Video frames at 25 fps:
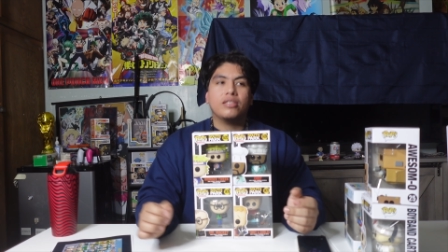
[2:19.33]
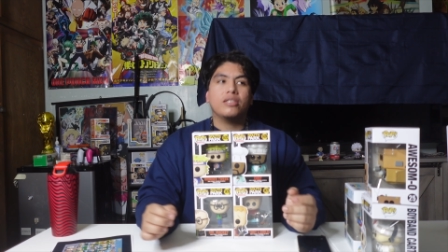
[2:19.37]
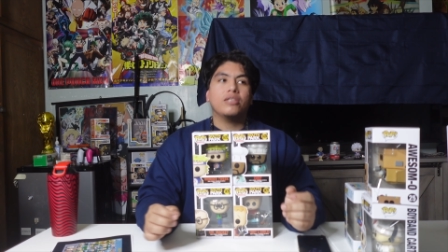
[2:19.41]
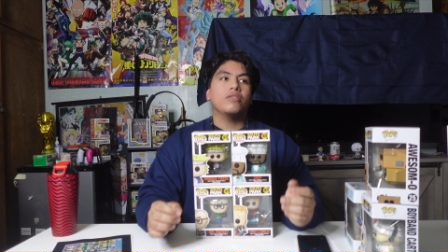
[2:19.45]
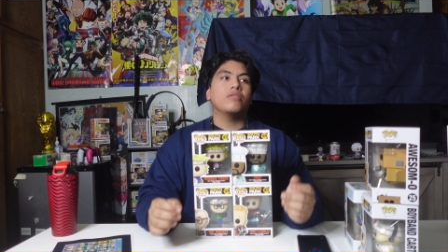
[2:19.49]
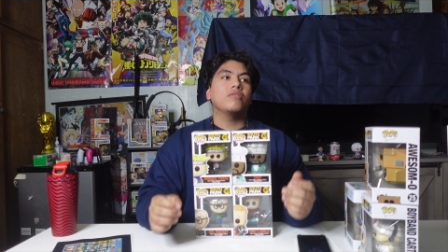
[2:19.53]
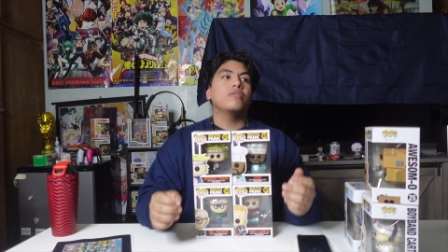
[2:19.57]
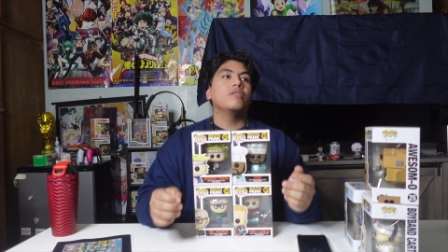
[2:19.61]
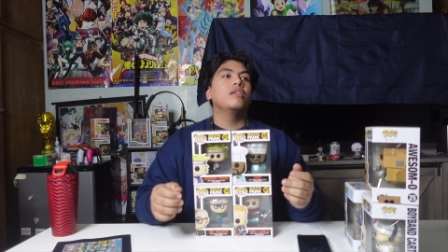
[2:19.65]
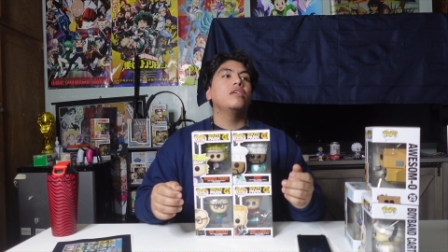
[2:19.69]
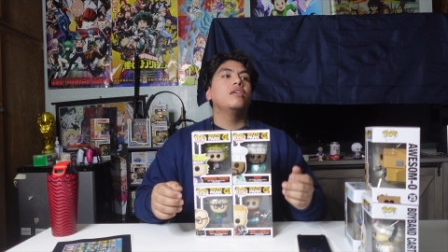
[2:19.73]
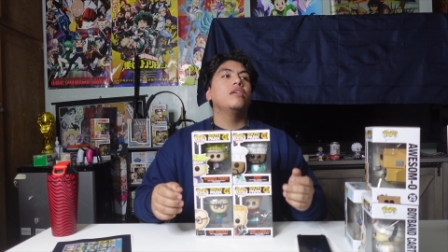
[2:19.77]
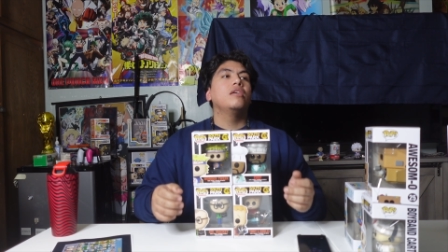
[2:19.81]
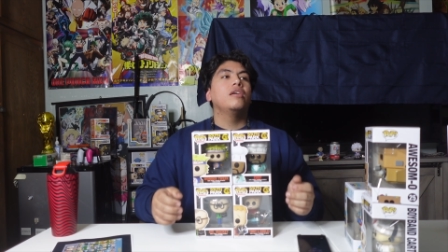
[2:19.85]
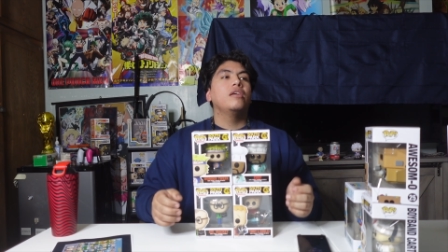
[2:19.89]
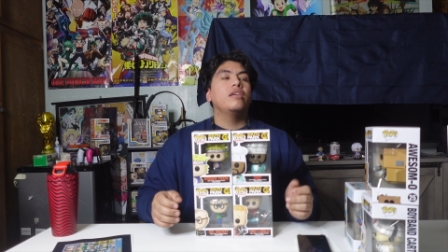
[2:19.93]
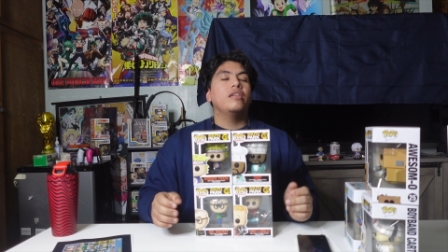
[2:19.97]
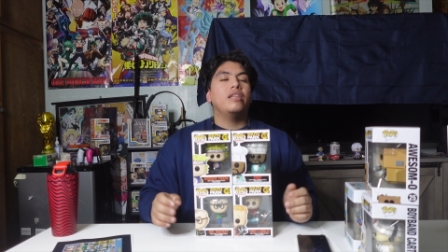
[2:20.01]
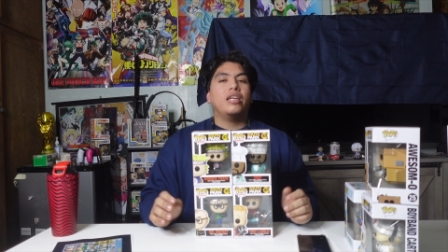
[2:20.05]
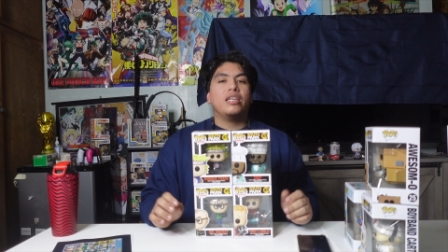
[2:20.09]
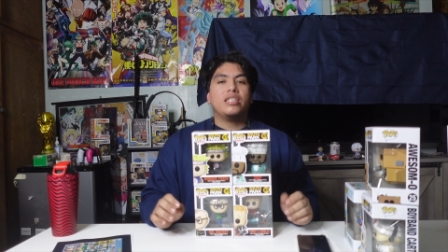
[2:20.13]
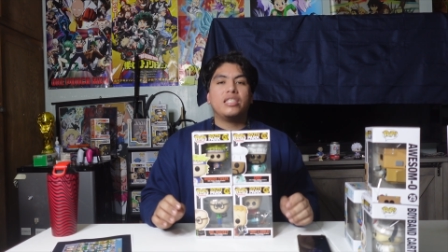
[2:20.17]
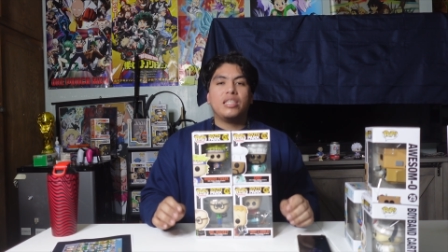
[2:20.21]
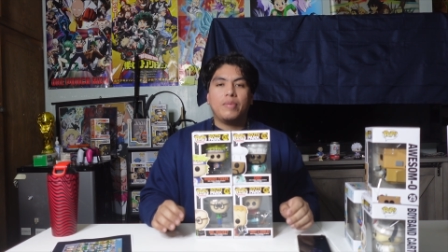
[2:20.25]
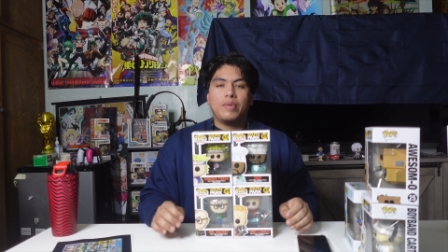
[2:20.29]
So
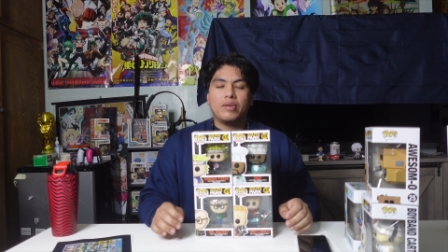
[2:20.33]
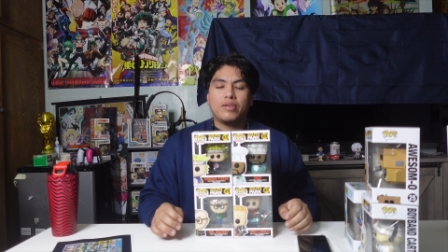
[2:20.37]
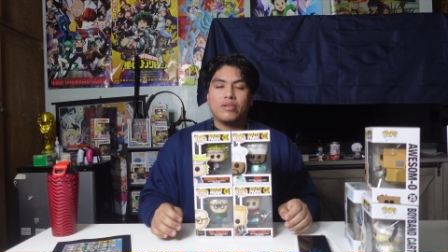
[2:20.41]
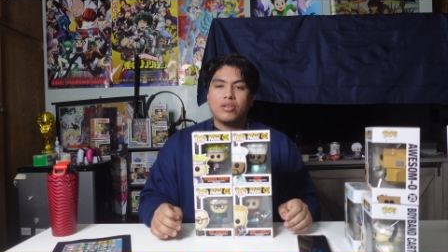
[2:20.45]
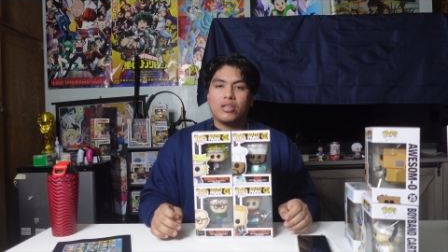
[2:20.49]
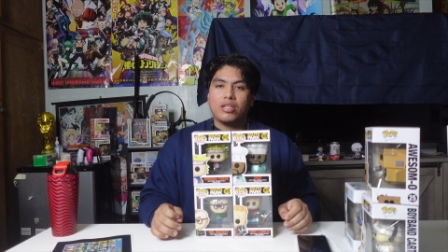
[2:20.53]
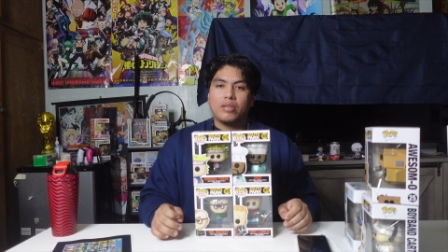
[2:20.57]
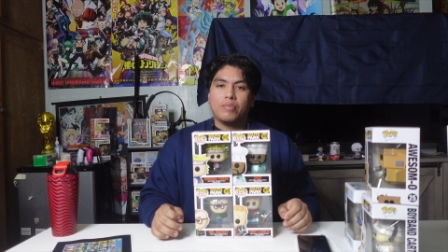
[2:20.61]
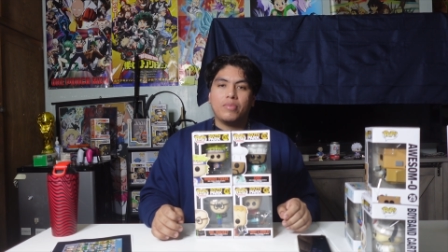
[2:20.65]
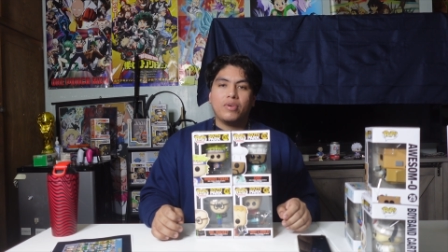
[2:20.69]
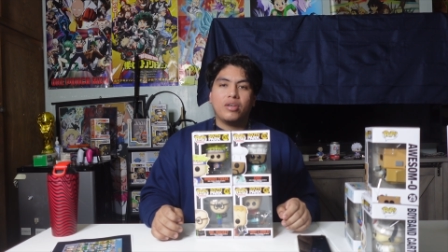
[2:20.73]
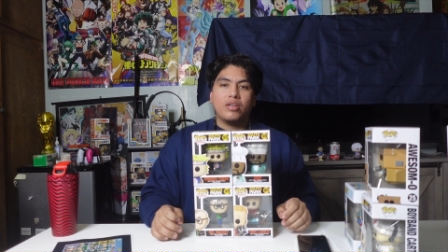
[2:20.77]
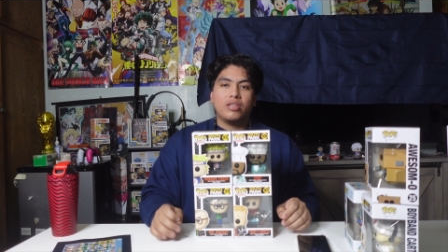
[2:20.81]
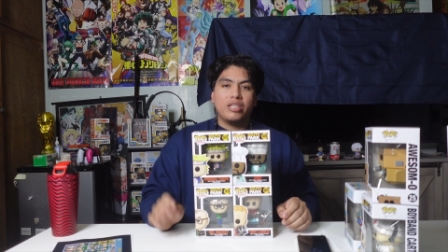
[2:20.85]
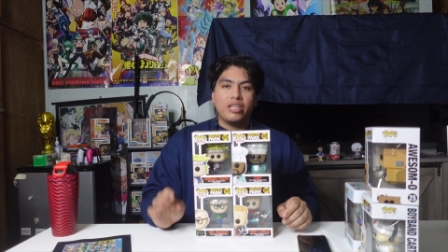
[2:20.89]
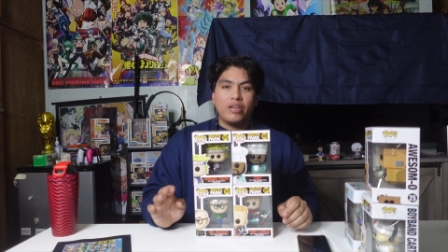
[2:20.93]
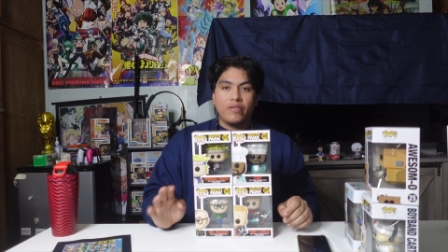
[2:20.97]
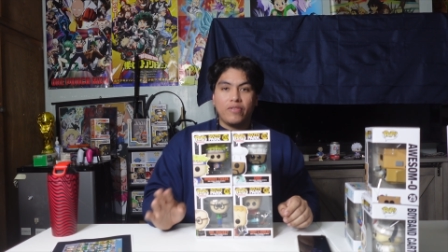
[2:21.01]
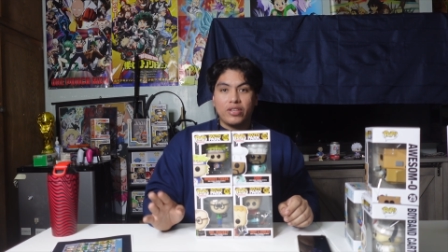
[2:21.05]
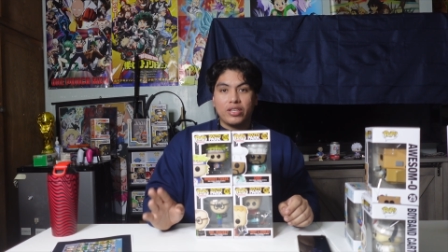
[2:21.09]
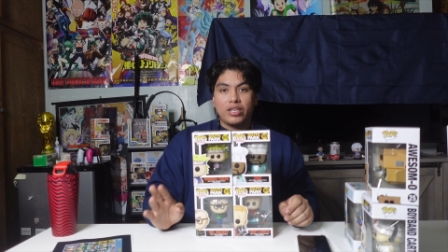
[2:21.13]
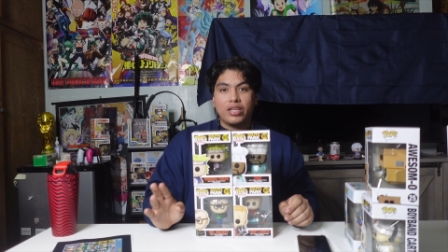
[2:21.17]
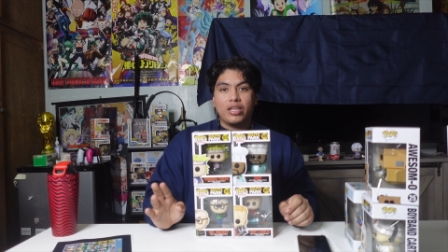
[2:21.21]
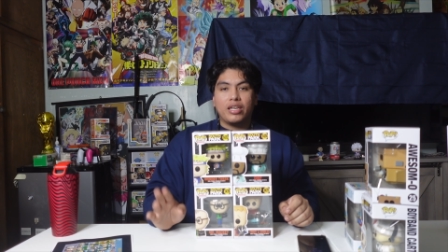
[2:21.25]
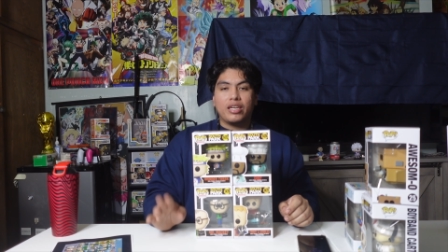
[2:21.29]
next time I go to the mall,
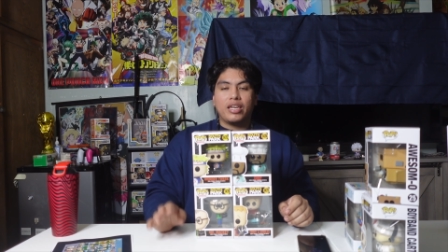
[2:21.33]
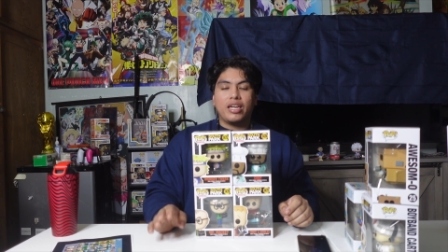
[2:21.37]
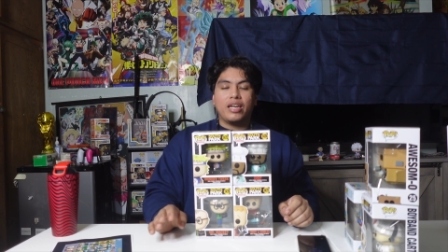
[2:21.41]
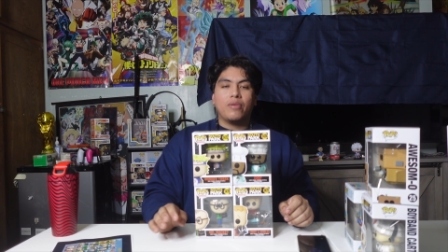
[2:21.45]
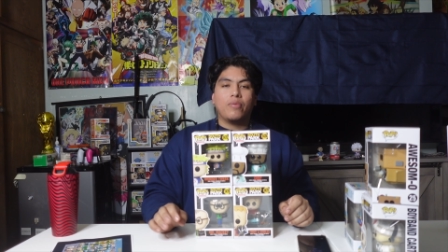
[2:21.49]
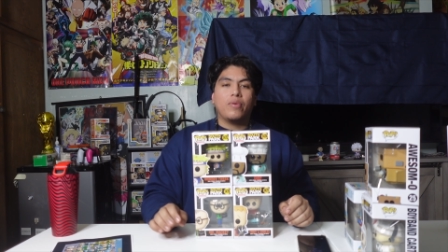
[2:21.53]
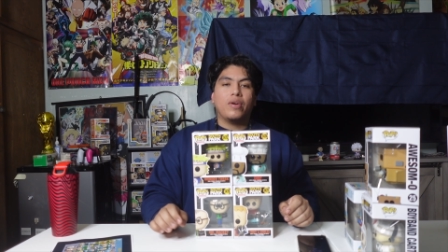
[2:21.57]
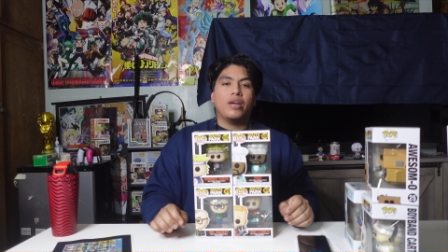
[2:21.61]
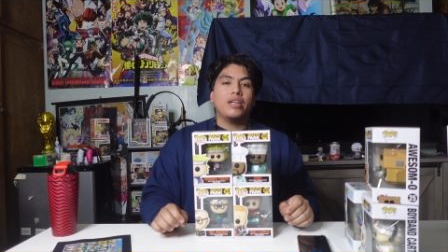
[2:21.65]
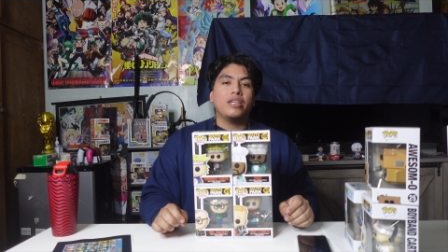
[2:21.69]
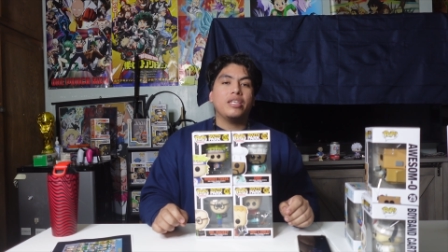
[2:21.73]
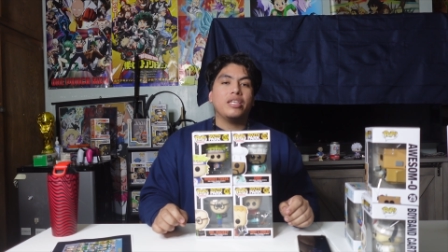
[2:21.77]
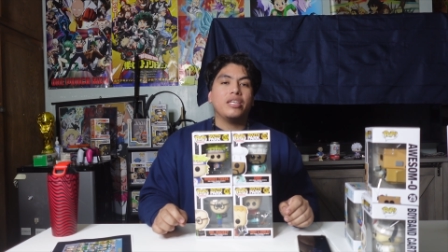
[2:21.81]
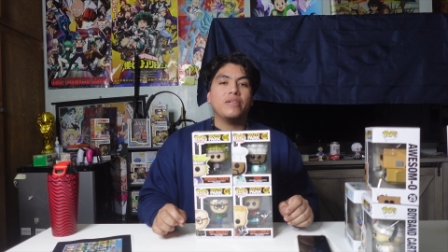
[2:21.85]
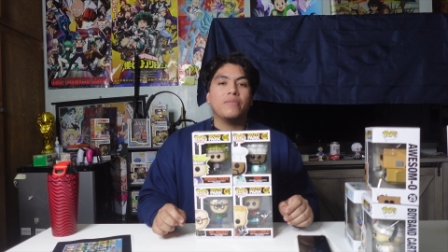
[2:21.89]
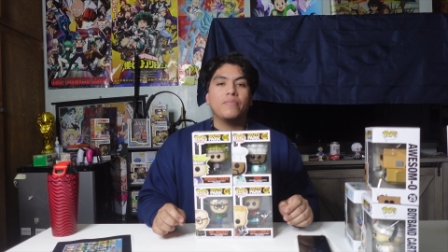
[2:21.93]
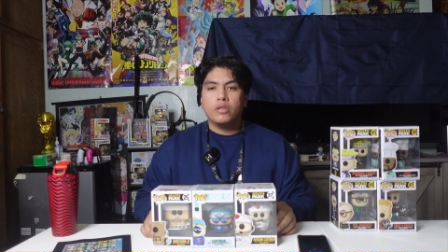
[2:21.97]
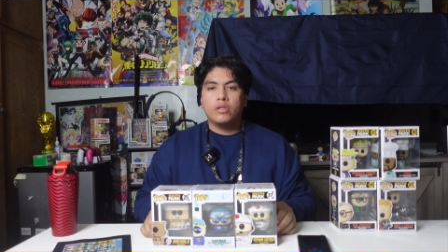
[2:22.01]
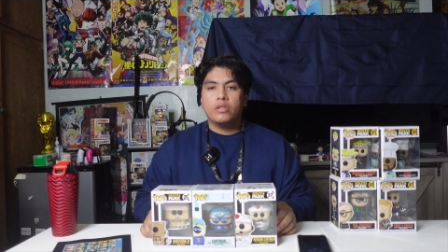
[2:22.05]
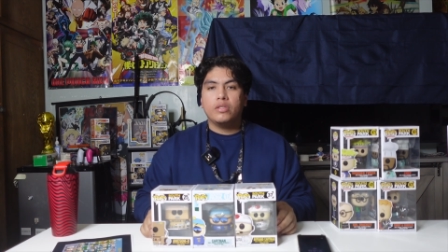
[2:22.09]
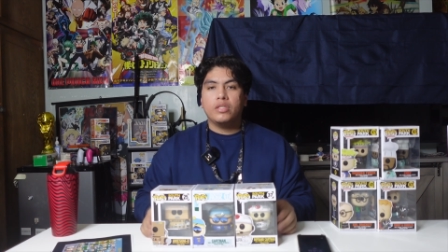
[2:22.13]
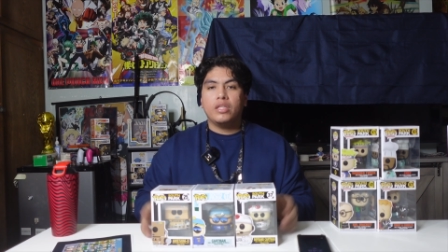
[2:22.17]
definitely gonna get Randy.